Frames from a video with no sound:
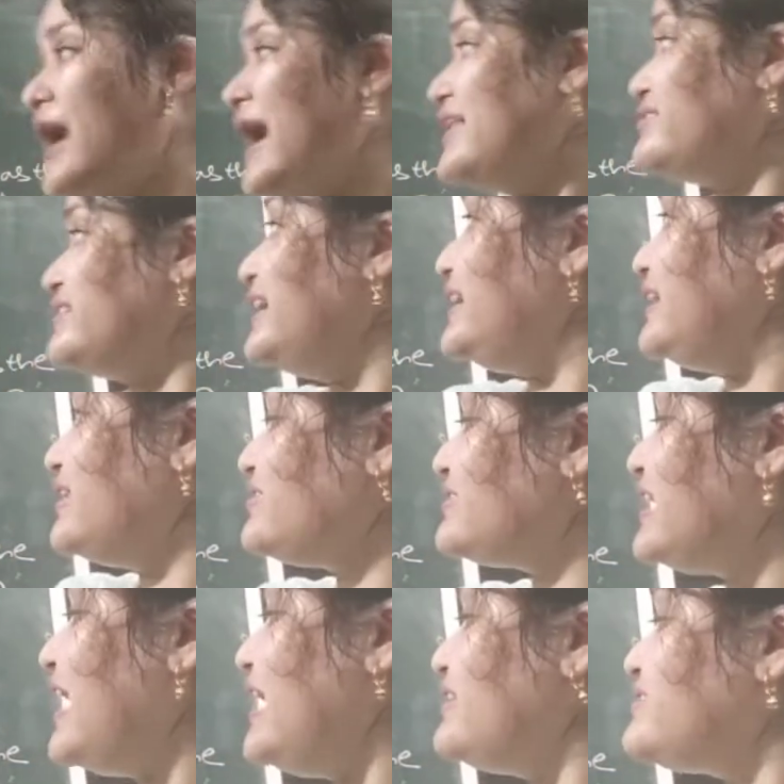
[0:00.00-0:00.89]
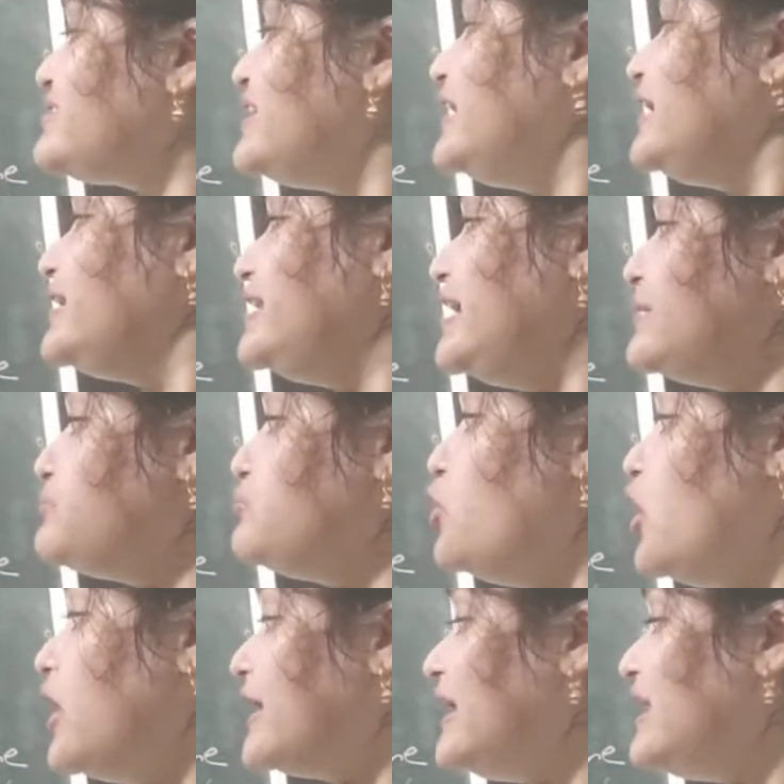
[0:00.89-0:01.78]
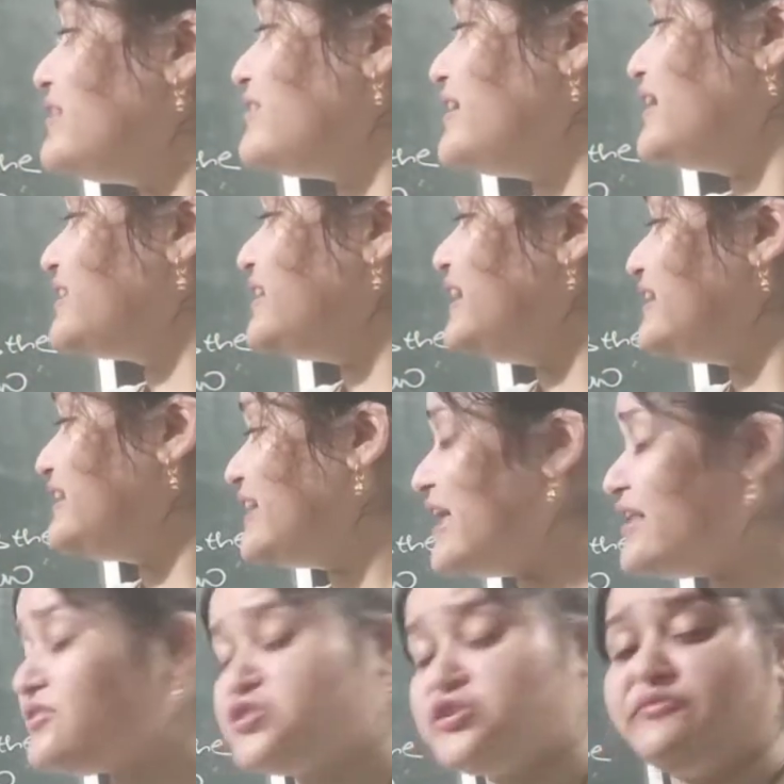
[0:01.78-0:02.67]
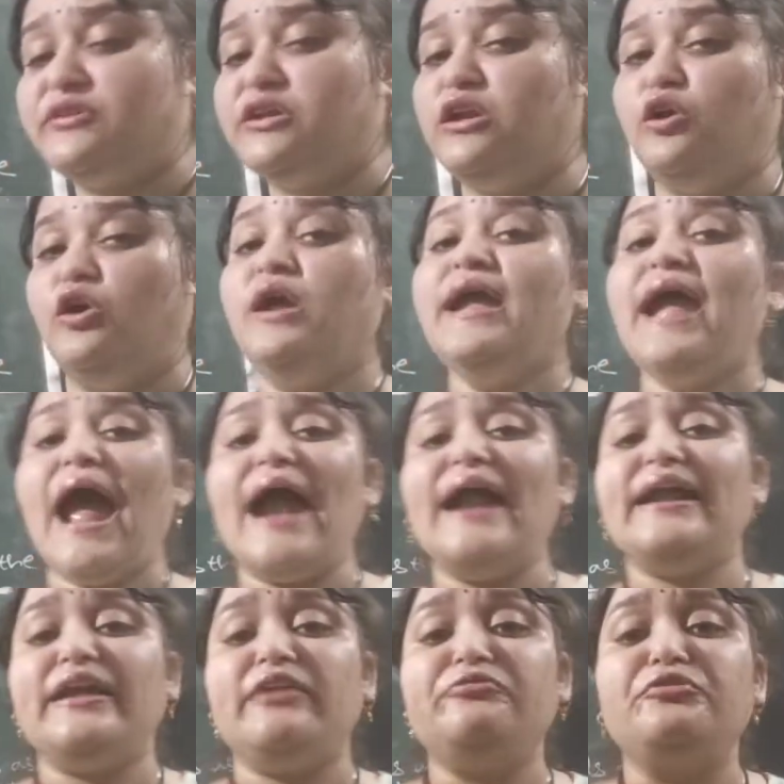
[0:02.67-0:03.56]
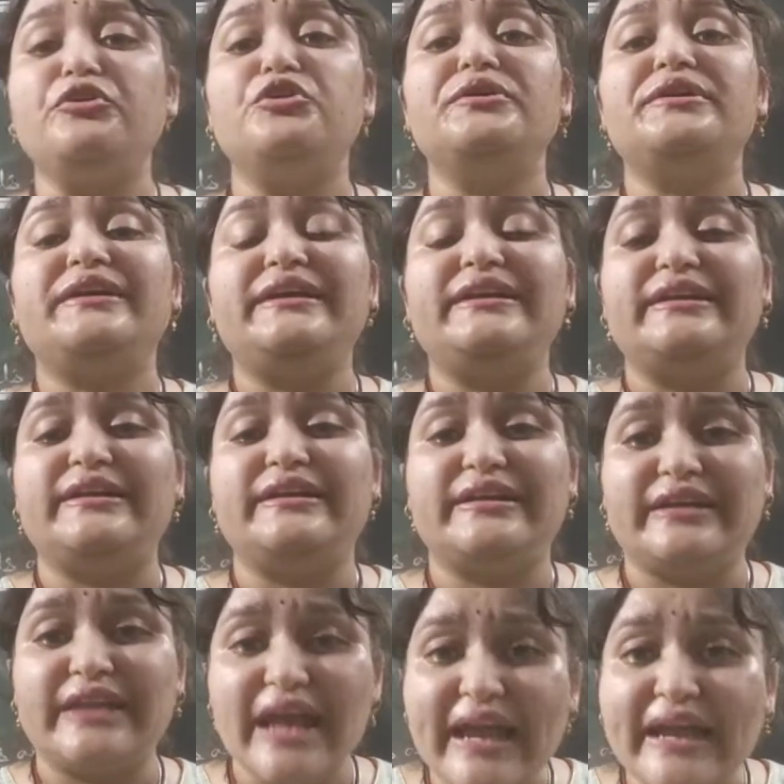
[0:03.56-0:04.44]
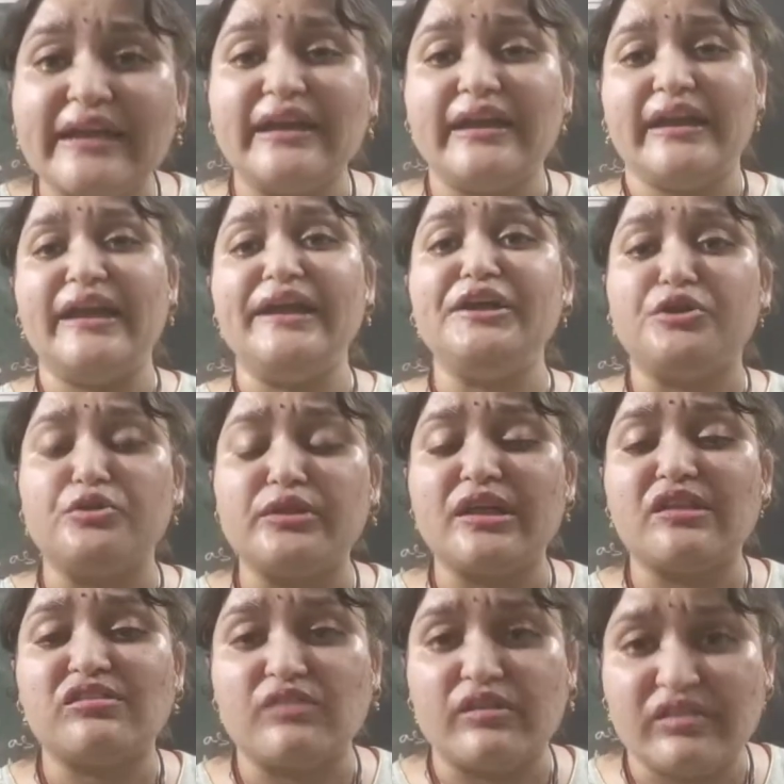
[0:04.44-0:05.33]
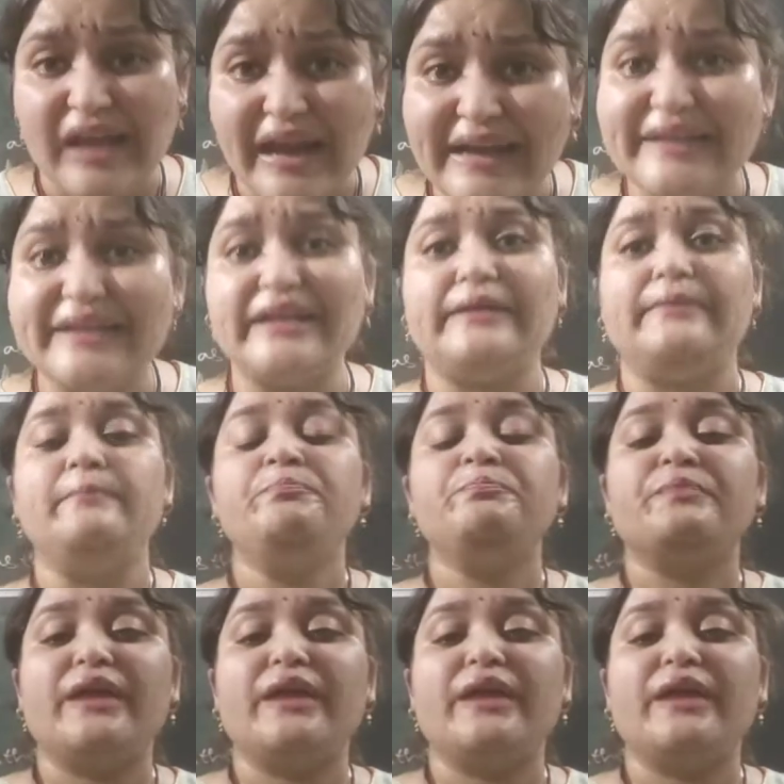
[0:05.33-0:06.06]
As I discussed, that morals are the test of the law, and if you dig into the society,